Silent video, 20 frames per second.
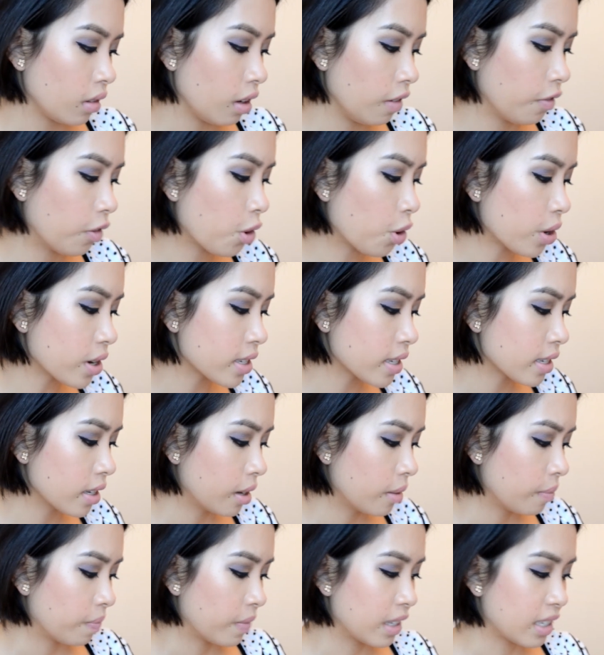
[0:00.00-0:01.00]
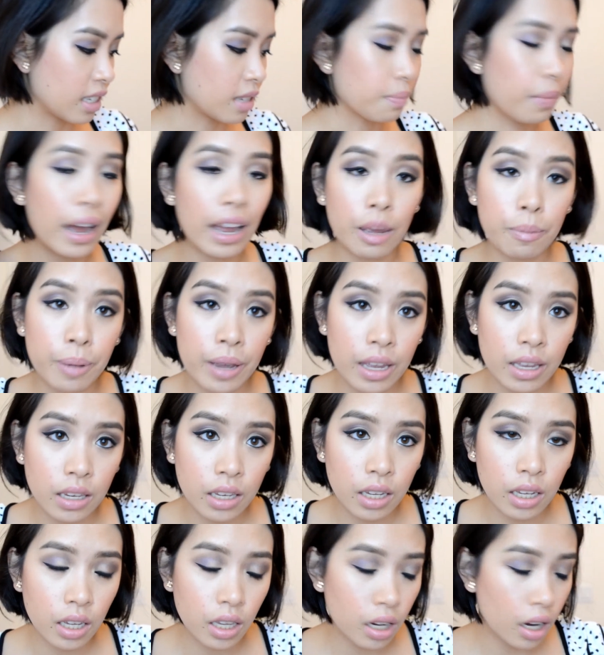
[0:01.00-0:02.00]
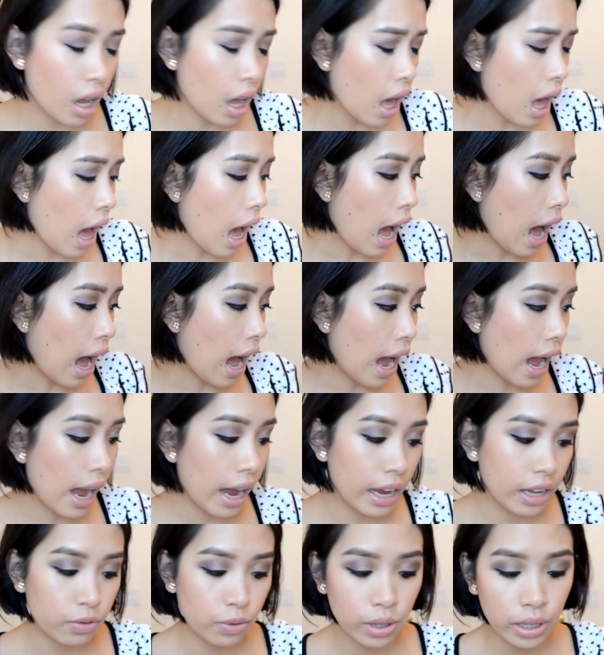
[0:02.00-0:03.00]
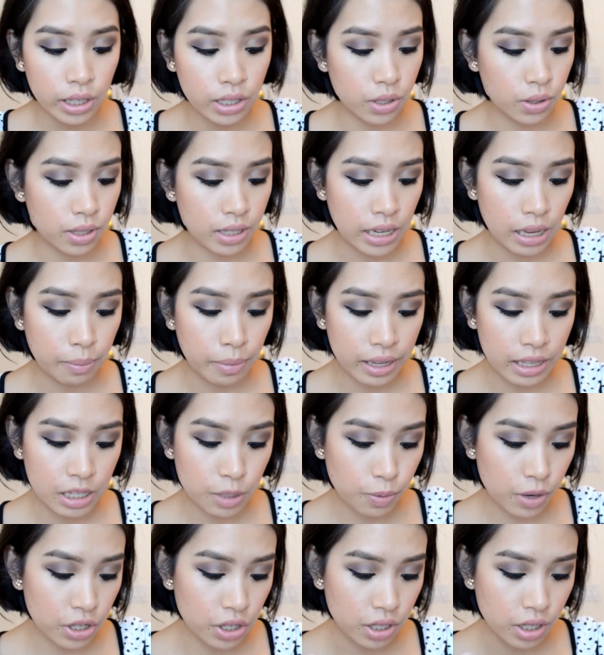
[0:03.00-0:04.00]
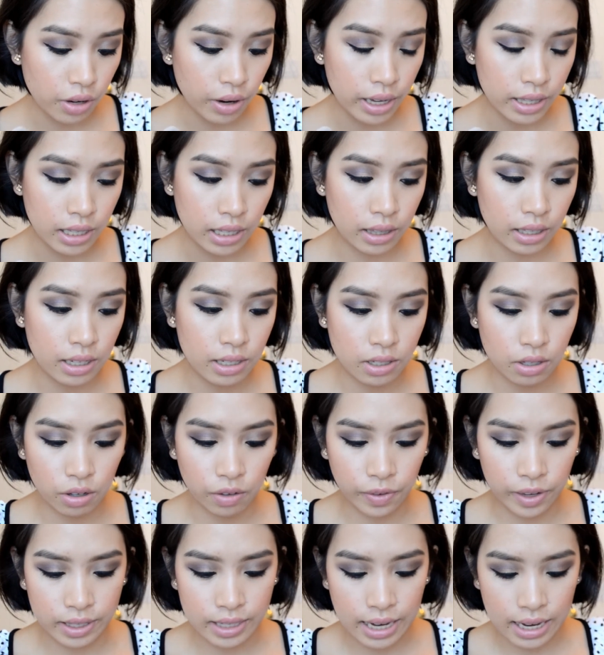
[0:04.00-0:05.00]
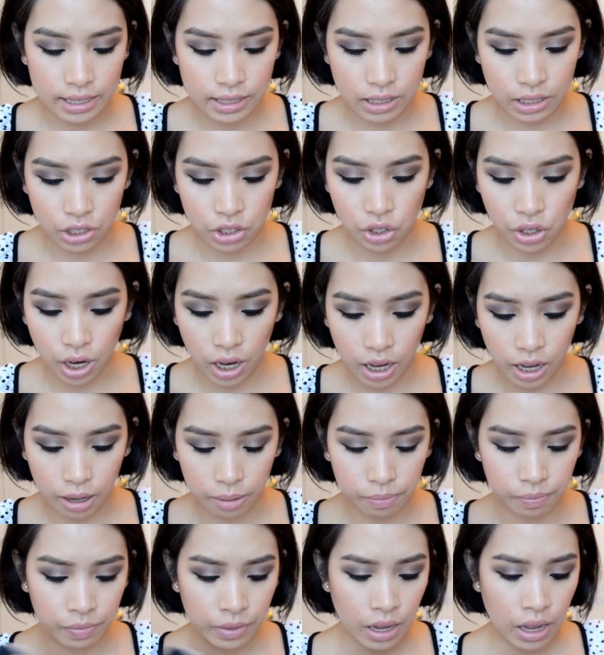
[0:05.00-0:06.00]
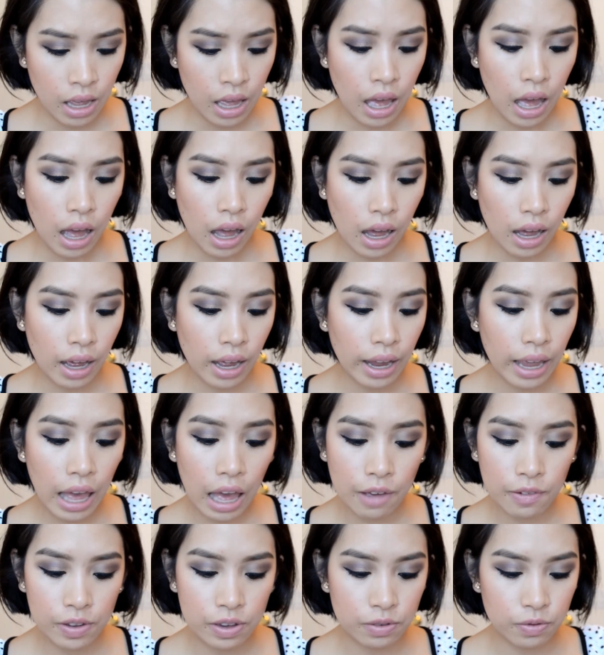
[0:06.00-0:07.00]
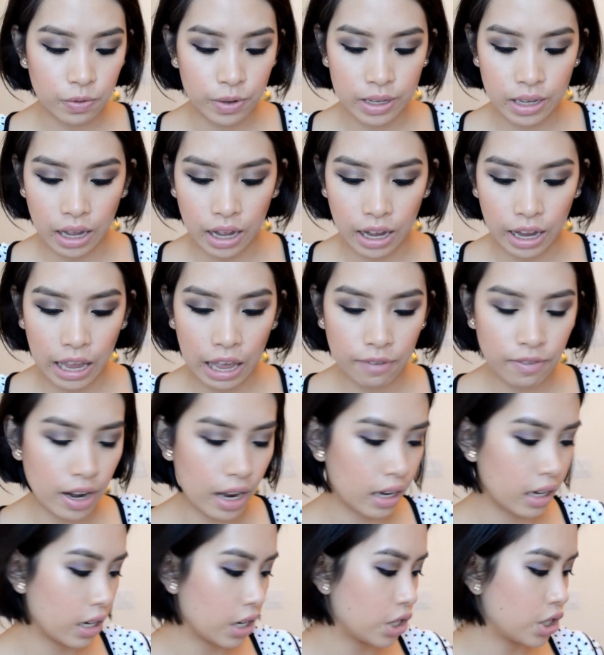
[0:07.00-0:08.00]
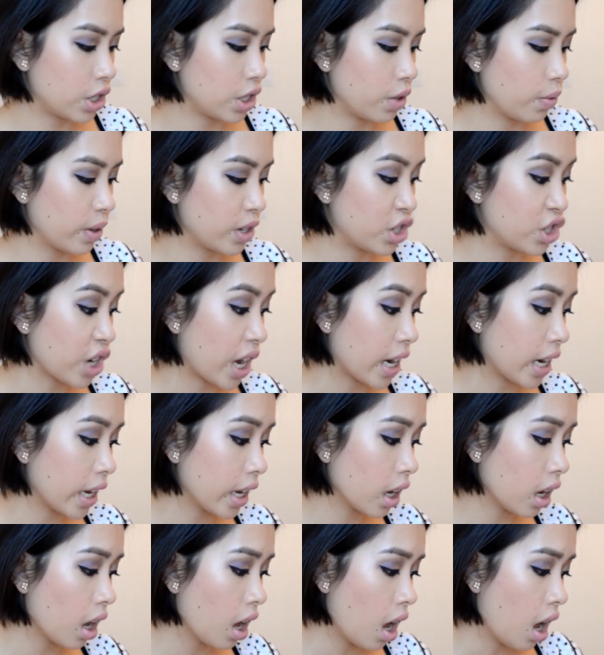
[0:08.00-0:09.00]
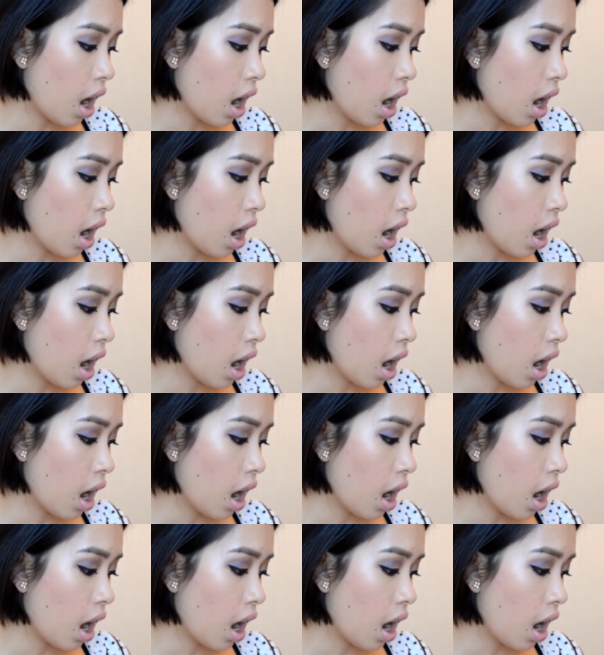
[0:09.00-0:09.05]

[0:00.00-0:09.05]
of course, this is my opinion. I really do stand by these brushes, though. I think these do a fantastic job. I haven't had an issue with shedding